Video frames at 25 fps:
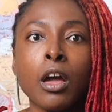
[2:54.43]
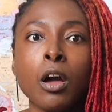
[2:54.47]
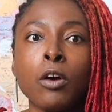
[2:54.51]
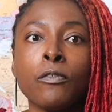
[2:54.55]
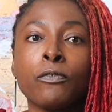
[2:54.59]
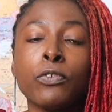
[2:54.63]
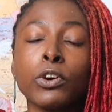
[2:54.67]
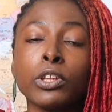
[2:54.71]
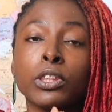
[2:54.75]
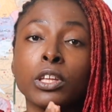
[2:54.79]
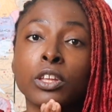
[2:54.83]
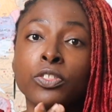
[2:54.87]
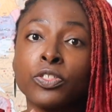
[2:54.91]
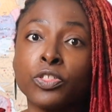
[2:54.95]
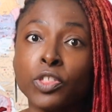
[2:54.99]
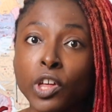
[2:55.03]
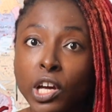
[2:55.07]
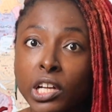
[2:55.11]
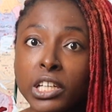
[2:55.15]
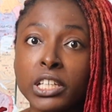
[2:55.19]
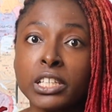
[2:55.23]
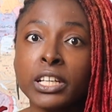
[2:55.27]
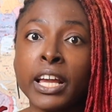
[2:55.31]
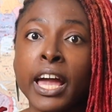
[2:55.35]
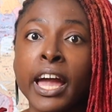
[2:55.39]
For the
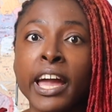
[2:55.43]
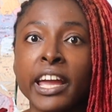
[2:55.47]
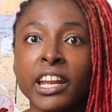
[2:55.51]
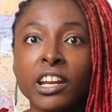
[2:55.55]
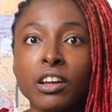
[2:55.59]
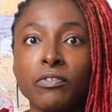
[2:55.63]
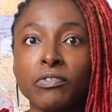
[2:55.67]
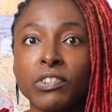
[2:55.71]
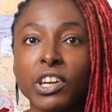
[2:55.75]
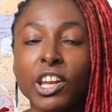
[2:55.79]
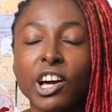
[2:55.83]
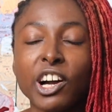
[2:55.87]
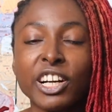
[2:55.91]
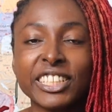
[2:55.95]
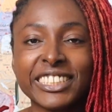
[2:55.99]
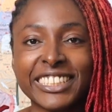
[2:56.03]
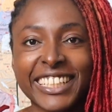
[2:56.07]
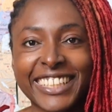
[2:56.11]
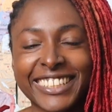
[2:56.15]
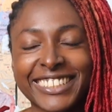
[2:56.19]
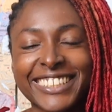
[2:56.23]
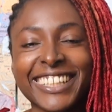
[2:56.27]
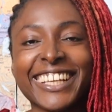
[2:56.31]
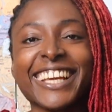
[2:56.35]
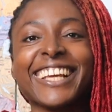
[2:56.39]
third kind of locks
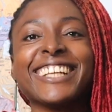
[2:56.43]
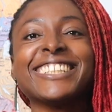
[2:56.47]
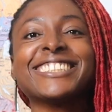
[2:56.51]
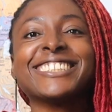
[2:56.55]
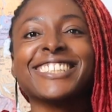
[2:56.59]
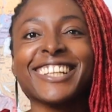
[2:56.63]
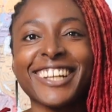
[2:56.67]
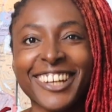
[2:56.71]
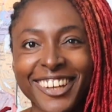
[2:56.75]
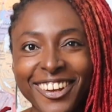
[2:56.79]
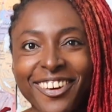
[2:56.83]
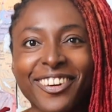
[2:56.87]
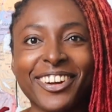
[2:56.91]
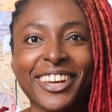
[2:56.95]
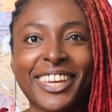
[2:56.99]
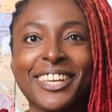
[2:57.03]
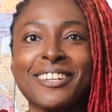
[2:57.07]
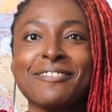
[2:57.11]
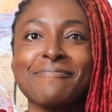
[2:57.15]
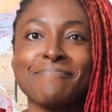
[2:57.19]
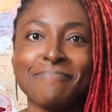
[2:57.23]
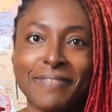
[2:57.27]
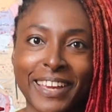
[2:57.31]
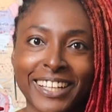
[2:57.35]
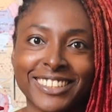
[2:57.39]
is the
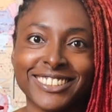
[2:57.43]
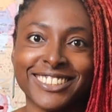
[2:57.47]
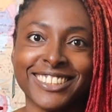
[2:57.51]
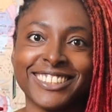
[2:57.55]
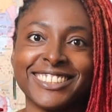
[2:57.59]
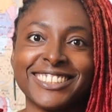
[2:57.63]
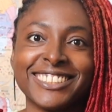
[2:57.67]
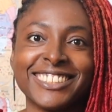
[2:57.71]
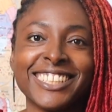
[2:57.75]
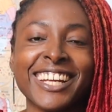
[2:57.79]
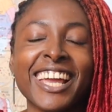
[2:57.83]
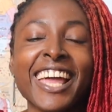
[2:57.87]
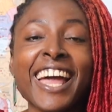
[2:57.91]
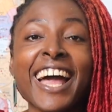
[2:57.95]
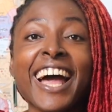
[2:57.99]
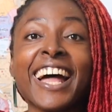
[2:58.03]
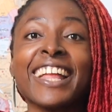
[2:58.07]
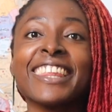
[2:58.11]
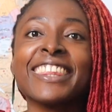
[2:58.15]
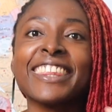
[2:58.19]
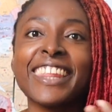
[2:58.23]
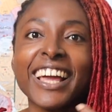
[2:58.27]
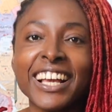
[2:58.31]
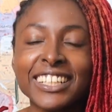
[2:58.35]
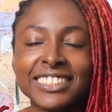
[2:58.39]
interlocking method,
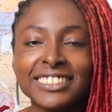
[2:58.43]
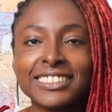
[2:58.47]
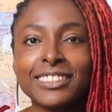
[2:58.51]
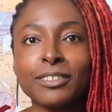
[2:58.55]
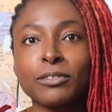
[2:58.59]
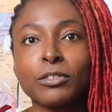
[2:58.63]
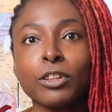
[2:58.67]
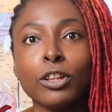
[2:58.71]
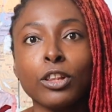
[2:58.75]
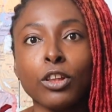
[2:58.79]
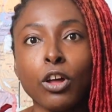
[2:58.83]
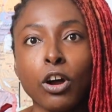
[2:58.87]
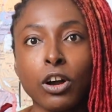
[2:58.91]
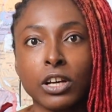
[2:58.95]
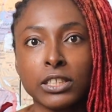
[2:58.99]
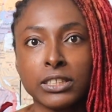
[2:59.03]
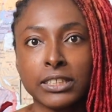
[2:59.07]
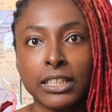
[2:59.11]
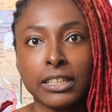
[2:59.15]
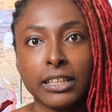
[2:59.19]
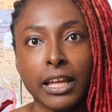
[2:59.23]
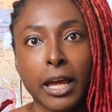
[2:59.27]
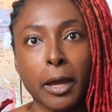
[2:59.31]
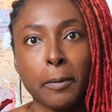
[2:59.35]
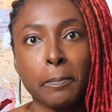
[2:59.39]
and that's the locks
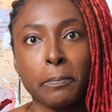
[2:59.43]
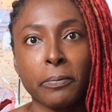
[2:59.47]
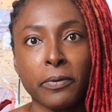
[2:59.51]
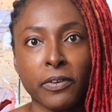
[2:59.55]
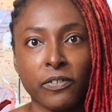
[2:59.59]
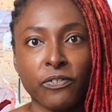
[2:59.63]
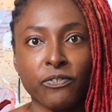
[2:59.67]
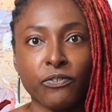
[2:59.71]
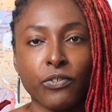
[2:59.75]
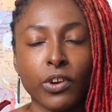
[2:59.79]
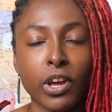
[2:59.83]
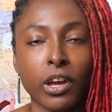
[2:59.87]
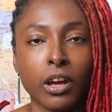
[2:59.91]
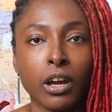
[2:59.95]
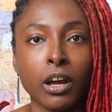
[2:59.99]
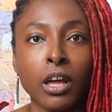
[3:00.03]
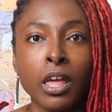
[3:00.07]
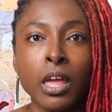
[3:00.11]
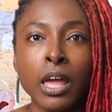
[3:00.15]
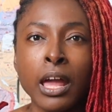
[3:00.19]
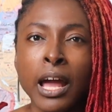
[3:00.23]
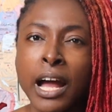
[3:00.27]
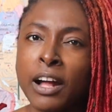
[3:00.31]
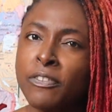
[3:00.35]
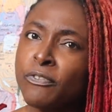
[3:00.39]
that I prefer.
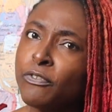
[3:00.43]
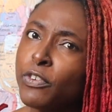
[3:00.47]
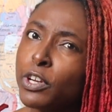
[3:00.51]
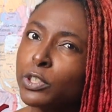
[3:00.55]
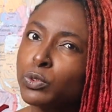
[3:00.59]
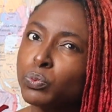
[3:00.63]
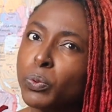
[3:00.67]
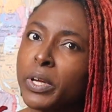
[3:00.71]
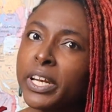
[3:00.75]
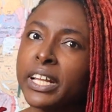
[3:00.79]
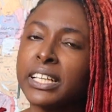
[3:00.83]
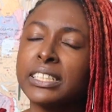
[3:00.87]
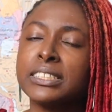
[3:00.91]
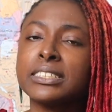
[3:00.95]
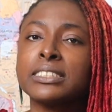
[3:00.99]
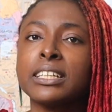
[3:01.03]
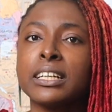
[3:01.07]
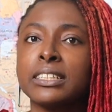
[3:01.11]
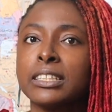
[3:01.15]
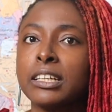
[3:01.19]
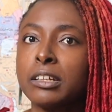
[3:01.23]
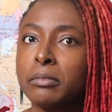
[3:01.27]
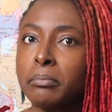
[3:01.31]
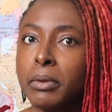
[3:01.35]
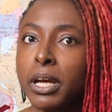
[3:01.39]
At first, when I
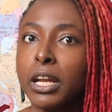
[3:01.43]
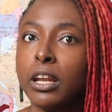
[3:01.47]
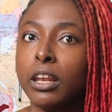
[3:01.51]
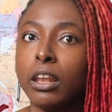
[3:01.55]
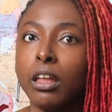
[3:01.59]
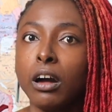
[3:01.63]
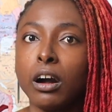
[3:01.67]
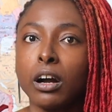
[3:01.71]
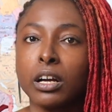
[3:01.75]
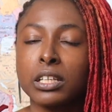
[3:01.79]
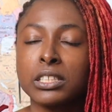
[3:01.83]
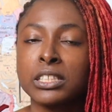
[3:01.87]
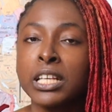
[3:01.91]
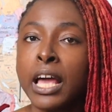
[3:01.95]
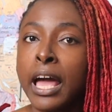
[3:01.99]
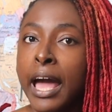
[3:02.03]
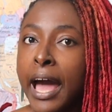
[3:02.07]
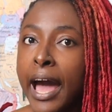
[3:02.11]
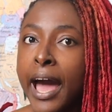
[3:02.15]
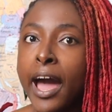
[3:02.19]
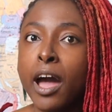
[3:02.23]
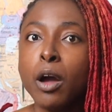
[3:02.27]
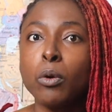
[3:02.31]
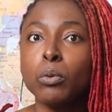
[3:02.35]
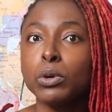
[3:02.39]
started my locks,
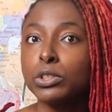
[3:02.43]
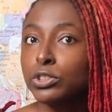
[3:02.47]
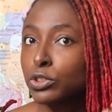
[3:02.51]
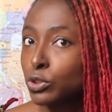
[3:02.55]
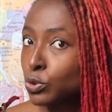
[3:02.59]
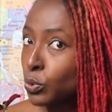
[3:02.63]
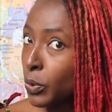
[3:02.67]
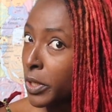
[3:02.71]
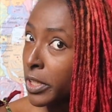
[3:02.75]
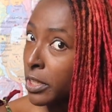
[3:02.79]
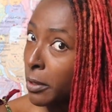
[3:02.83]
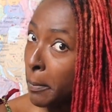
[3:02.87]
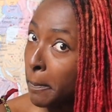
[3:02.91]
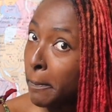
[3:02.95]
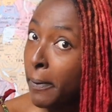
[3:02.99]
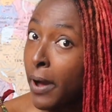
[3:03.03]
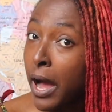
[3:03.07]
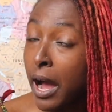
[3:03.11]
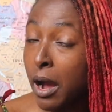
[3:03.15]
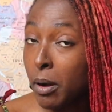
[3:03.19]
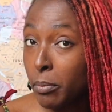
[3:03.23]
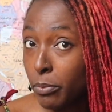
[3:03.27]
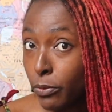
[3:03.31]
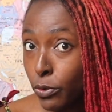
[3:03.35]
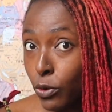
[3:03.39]
I was doing the
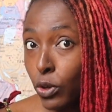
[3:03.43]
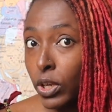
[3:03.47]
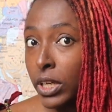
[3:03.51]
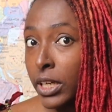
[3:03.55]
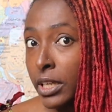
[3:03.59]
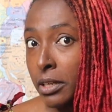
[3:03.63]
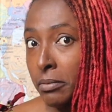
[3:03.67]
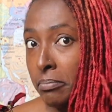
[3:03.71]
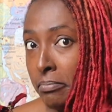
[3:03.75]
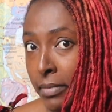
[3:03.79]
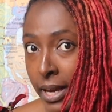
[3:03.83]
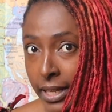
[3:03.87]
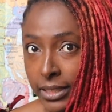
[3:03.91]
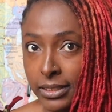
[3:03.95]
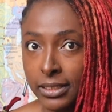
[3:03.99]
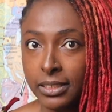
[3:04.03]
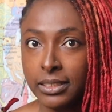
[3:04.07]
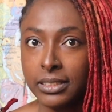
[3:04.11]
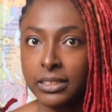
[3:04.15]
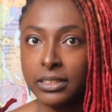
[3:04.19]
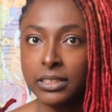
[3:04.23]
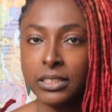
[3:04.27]
palm rolling method,